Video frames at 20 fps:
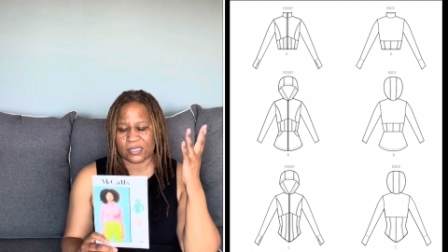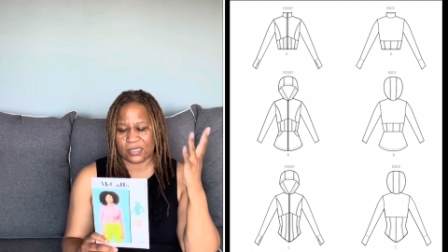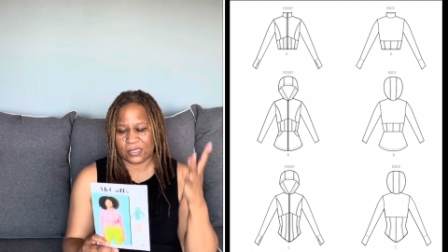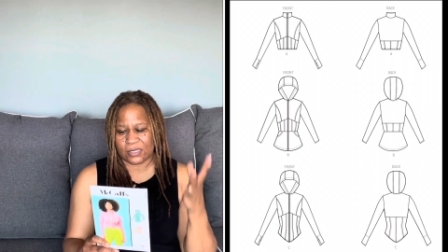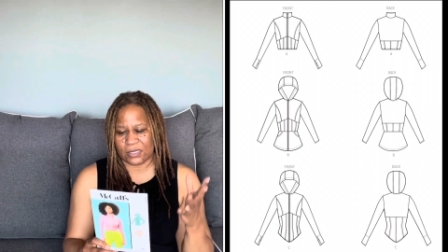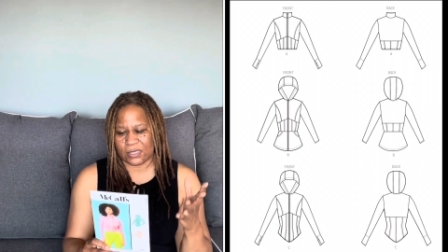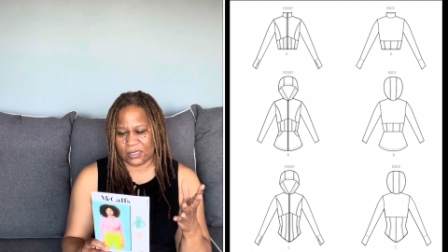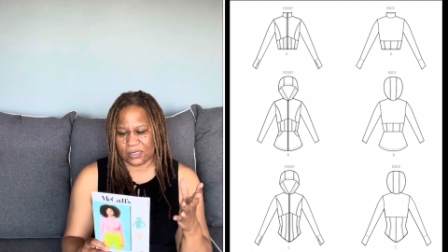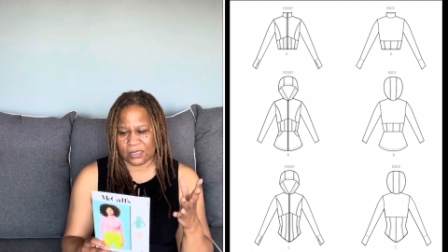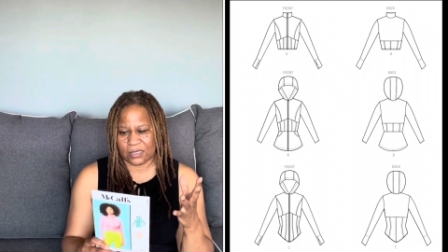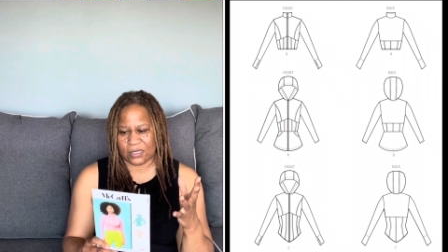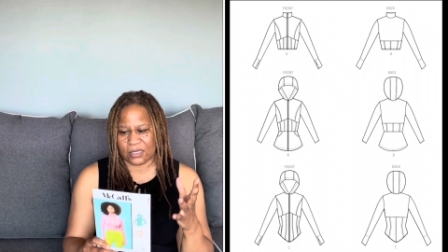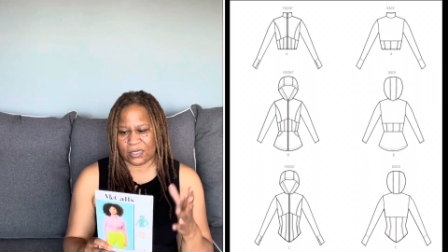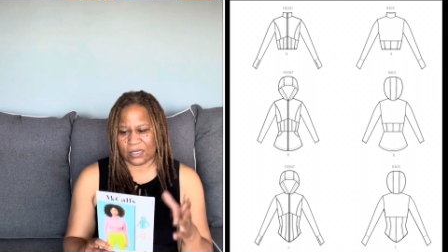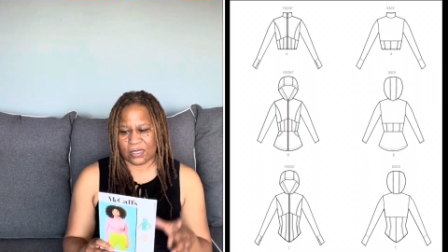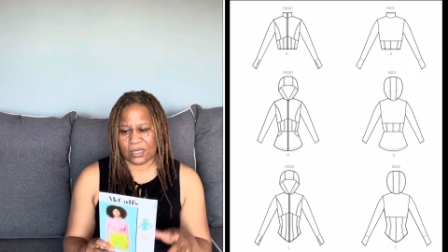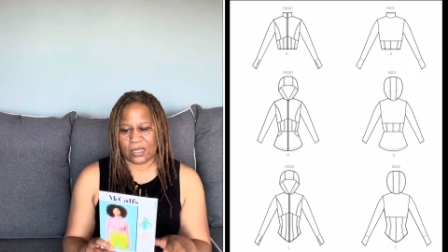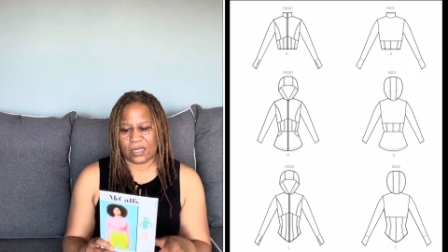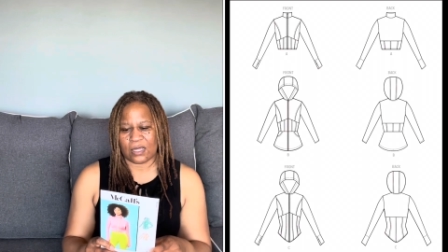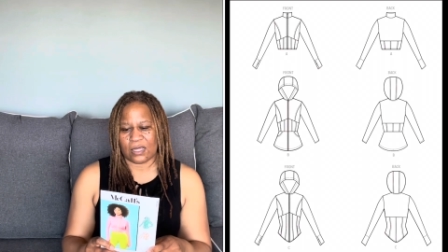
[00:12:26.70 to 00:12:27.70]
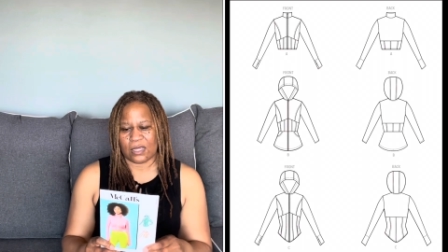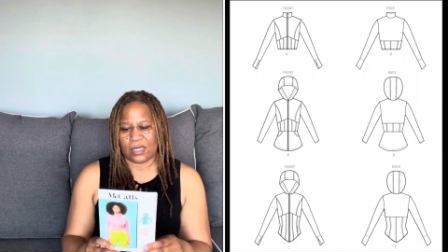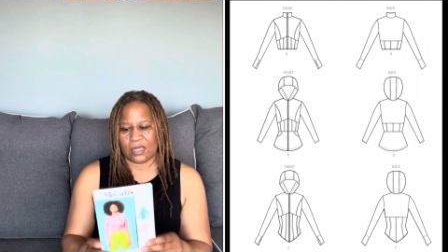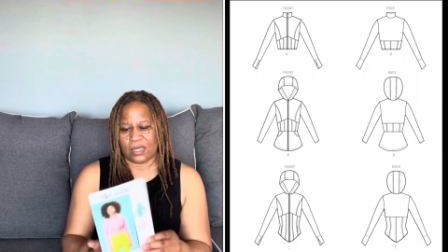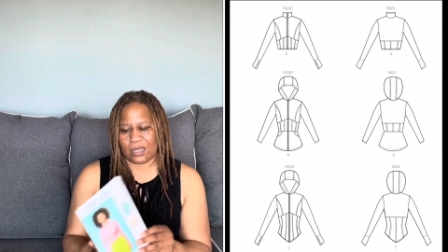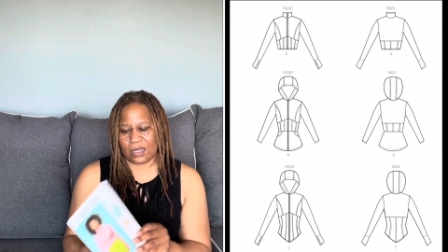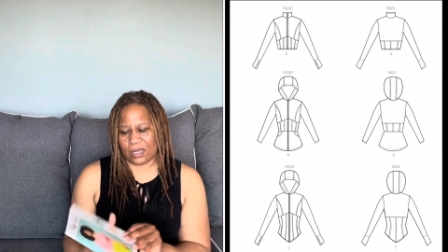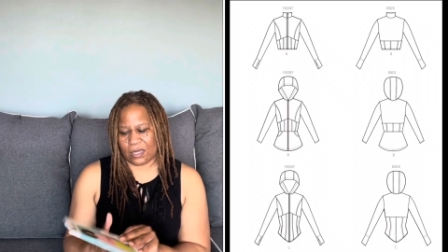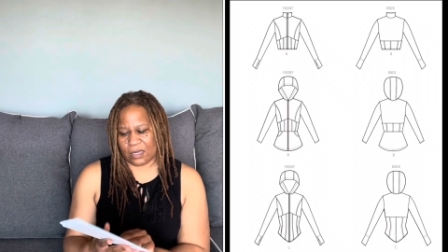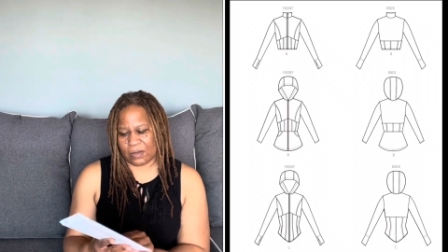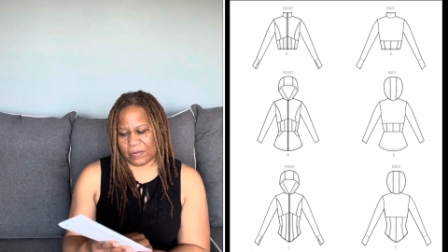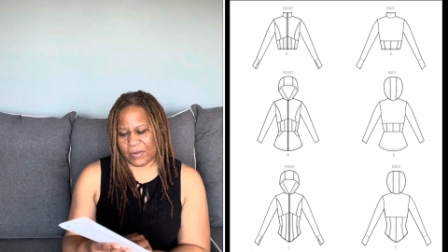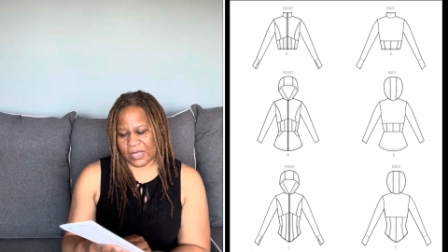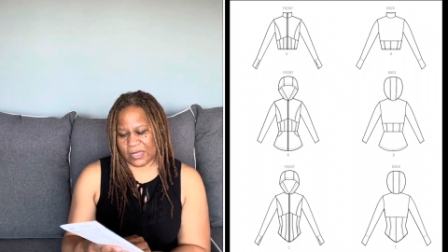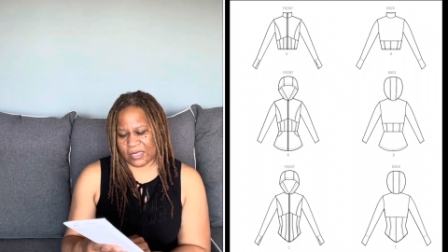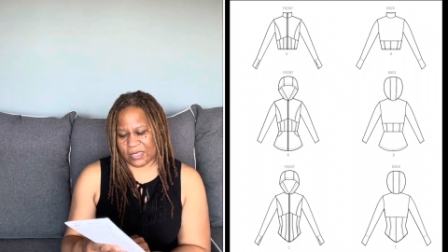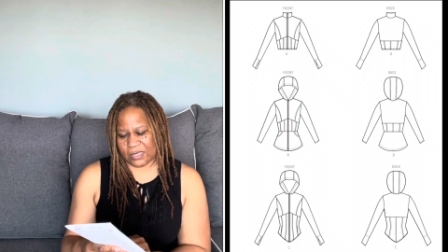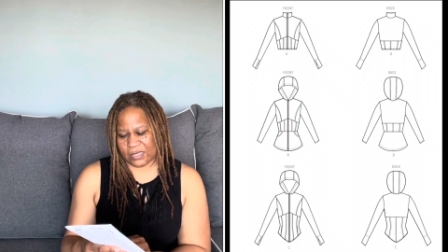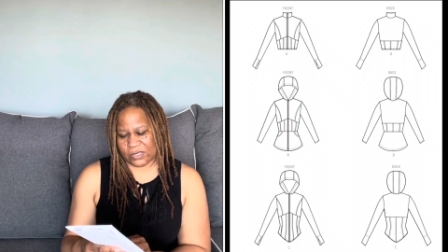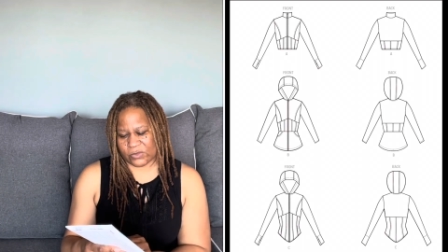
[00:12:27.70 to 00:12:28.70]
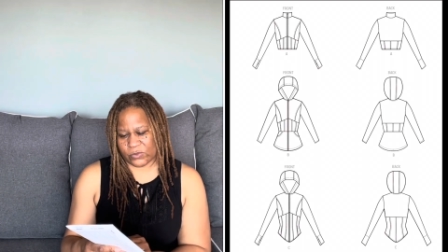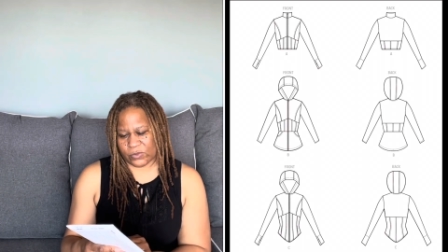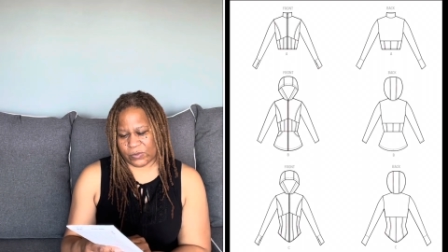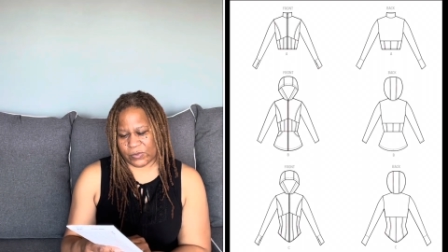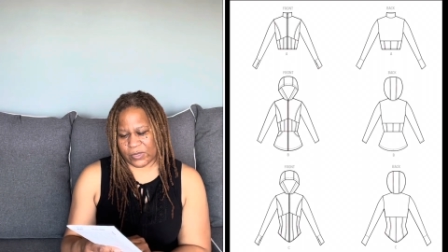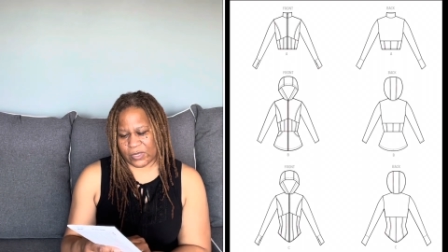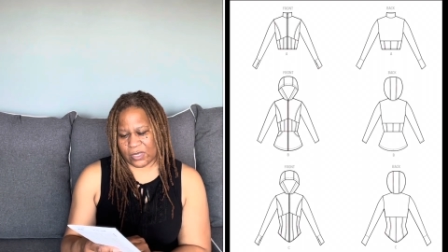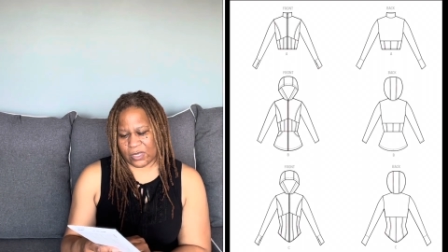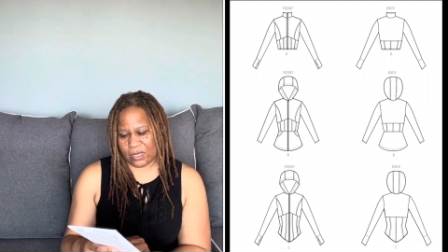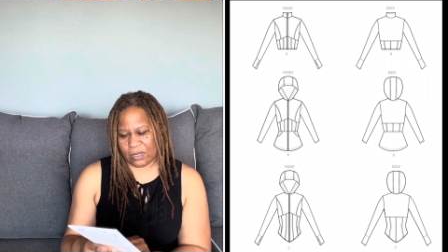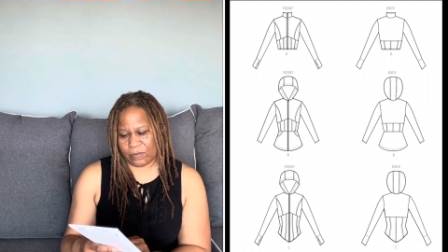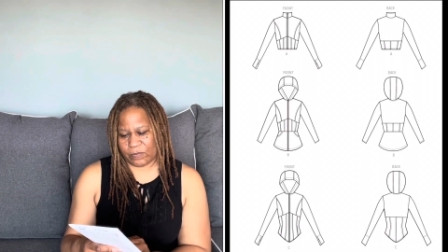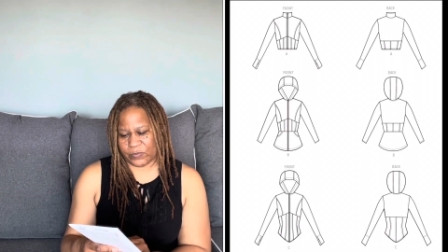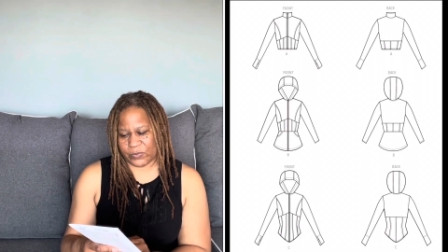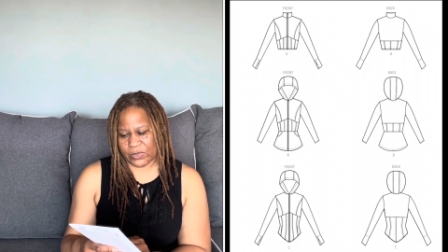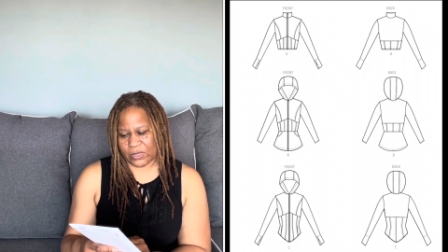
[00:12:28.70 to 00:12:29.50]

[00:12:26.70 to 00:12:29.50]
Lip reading: a hood. I think this would be,